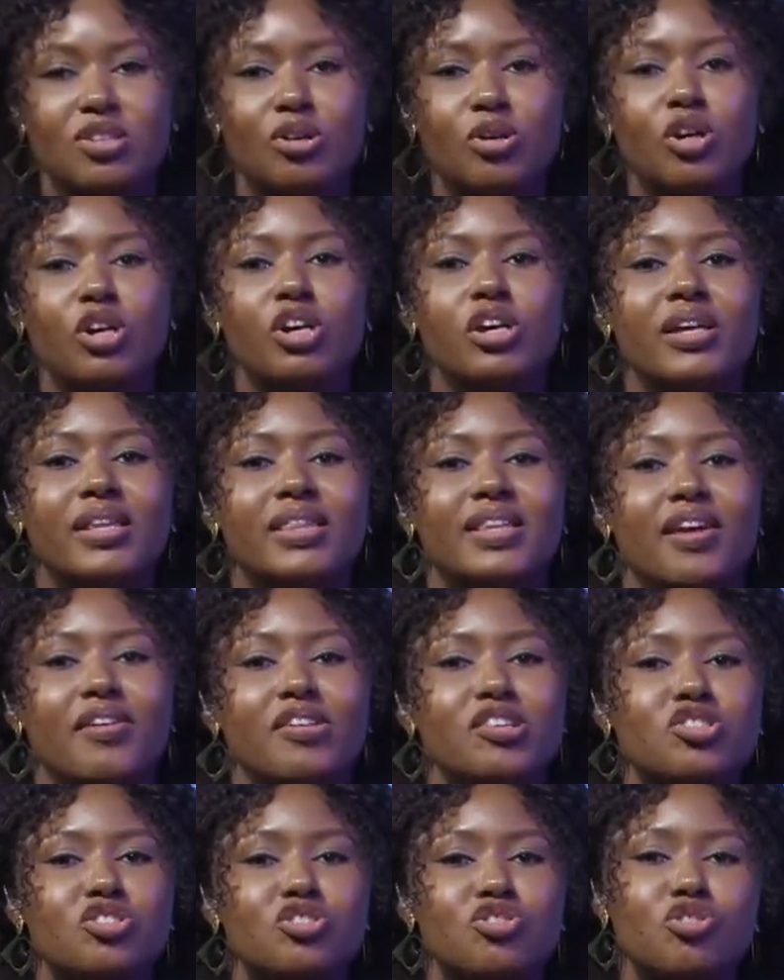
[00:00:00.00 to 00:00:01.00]
So there
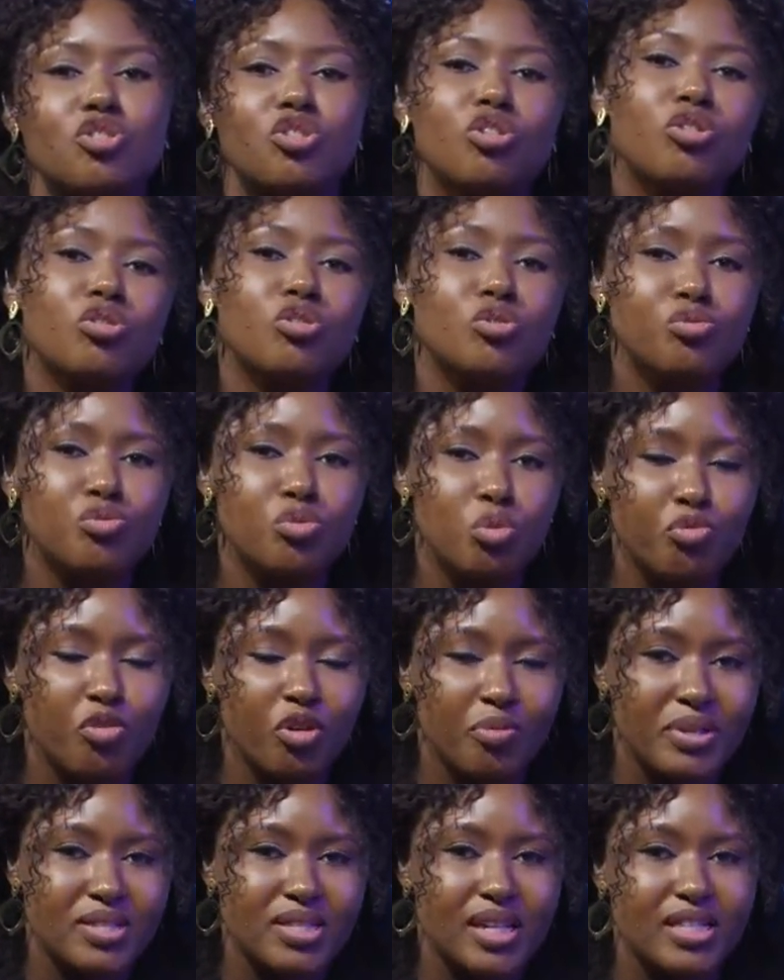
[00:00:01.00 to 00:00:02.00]
is no room for
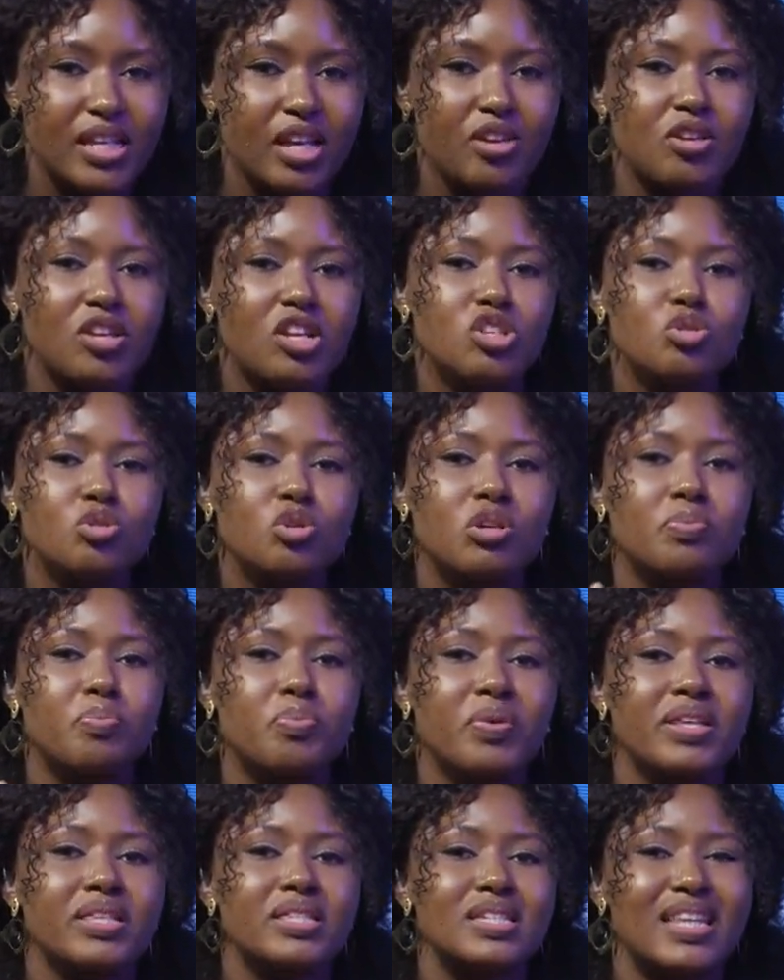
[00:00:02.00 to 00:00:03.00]
mistake there. You need to
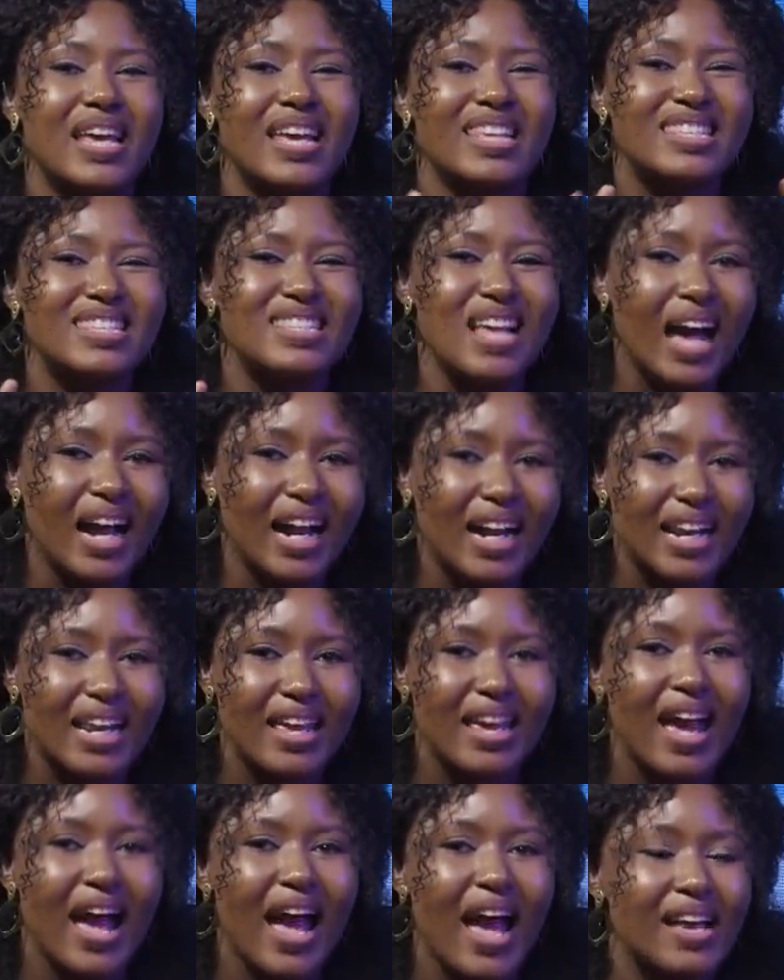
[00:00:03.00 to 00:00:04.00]
print it
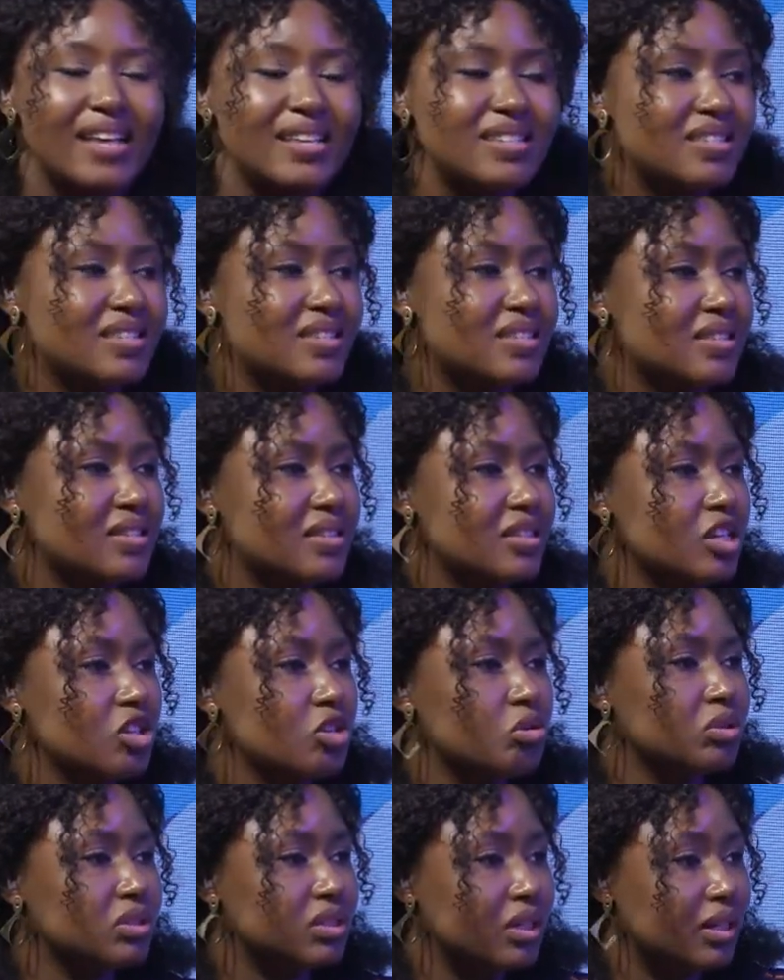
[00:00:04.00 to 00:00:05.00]
exactly as you
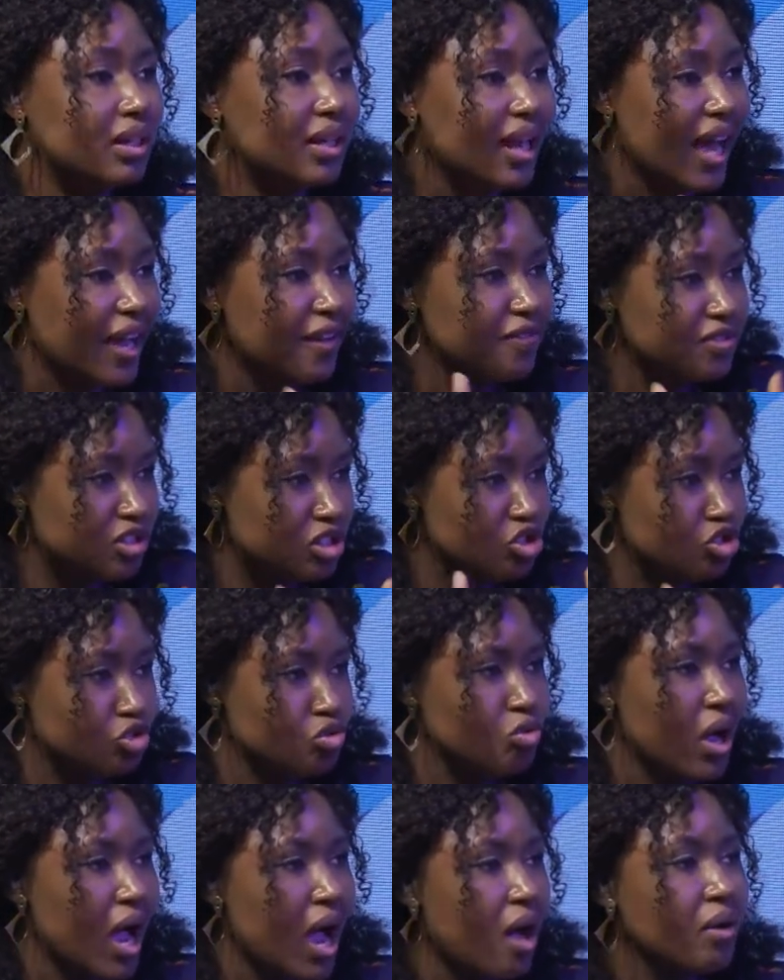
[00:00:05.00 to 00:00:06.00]
know, the live
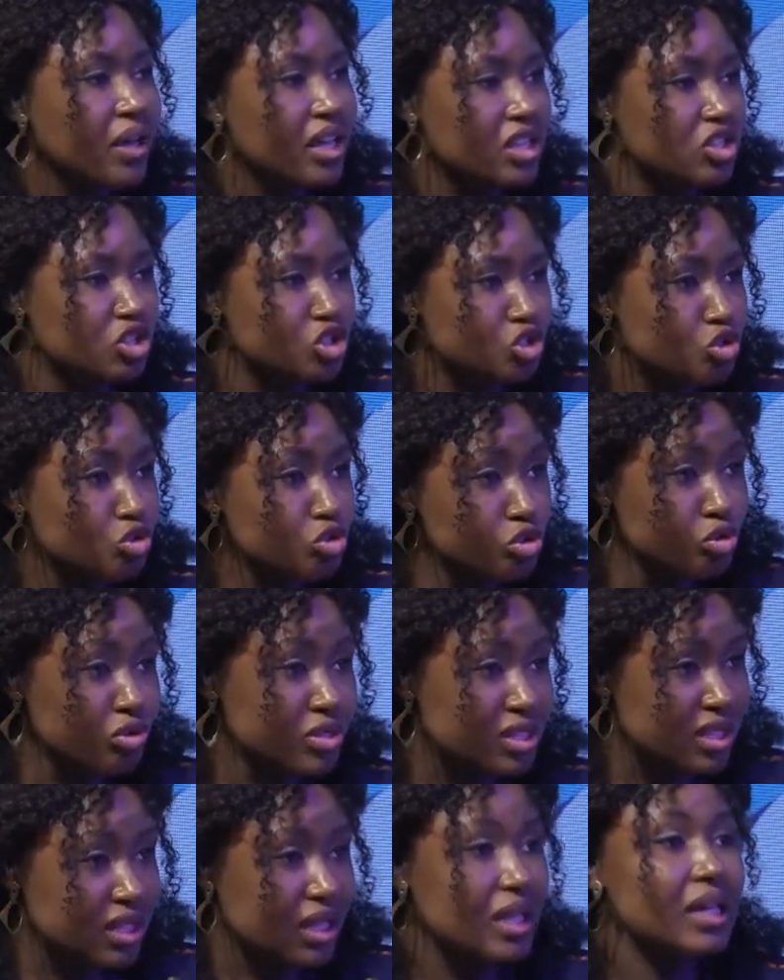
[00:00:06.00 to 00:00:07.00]
tissue, how a tissue
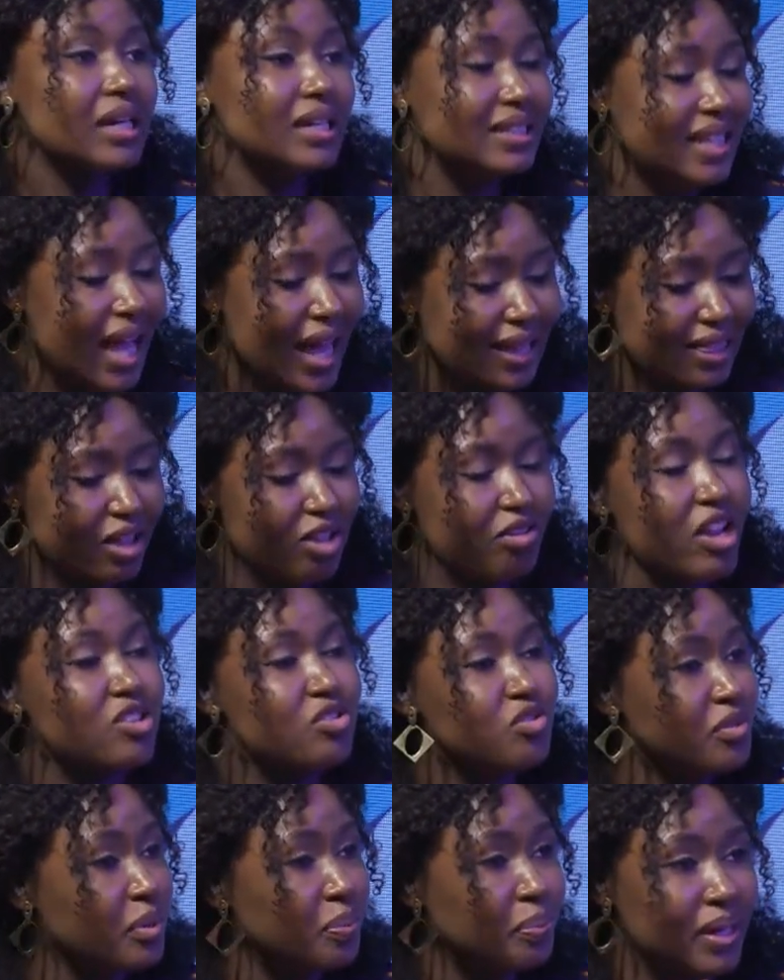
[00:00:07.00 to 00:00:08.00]
looks. That they're trying
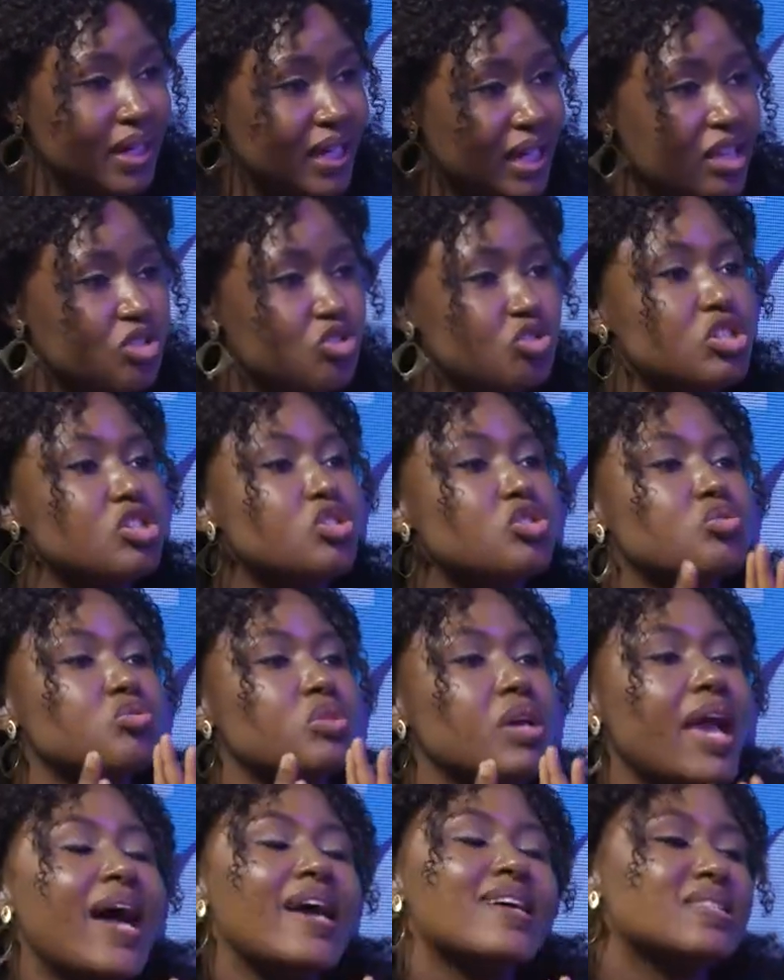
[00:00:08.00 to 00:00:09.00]
to replicate. You need to,
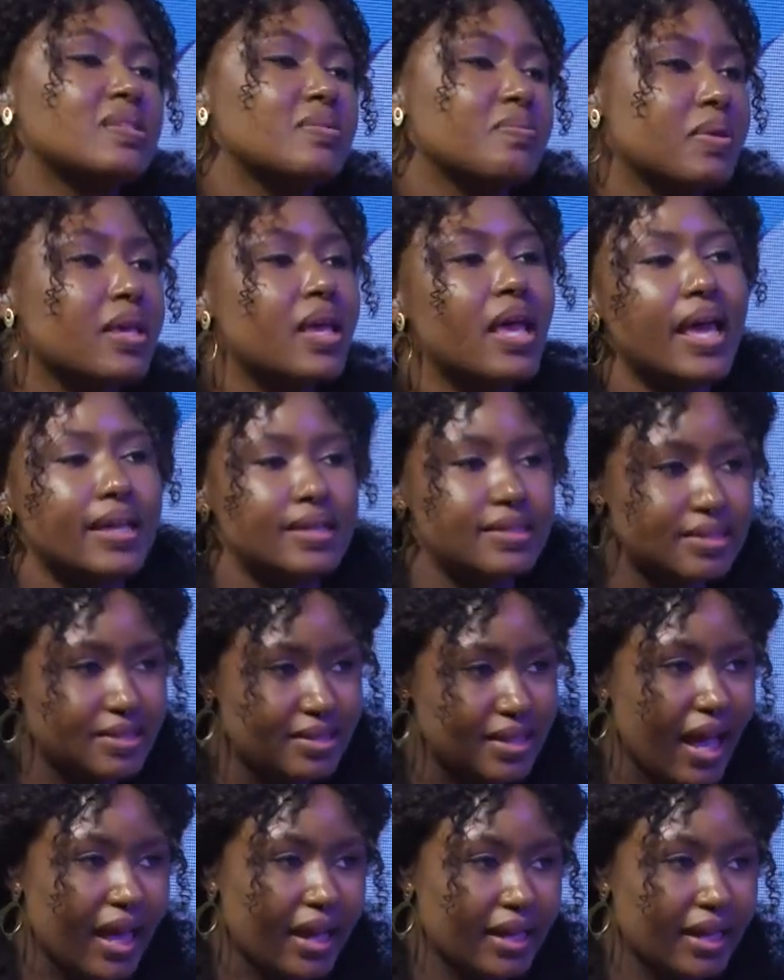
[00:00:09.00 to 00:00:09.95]
it has to be exact.